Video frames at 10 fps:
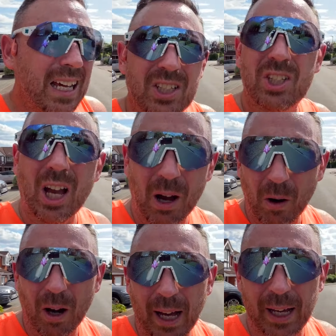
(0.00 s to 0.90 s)
it's so
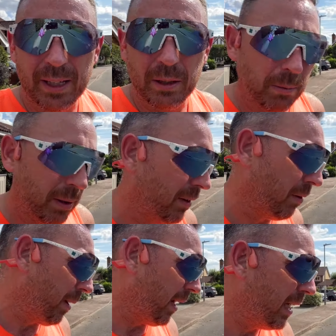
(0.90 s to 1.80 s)
hot out here, you wouldn't believe it.
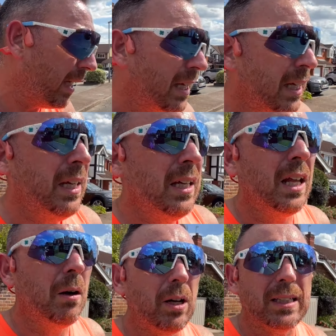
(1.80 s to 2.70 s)
But
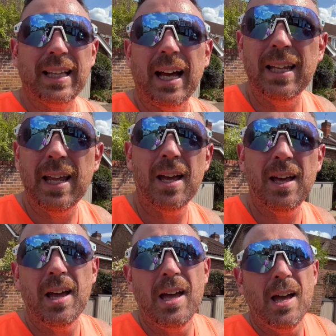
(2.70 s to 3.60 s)
yeah, what it's done,
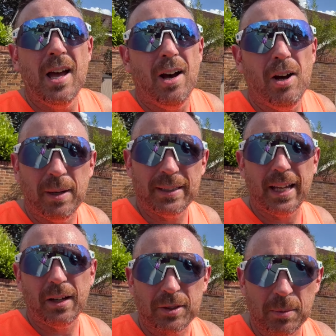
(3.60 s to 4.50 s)
I earned my day
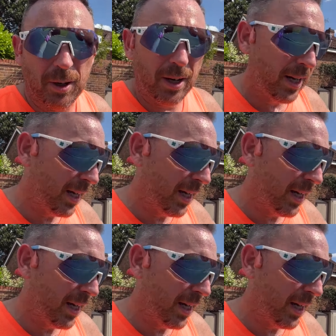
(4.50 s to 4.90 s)
off tomorrow.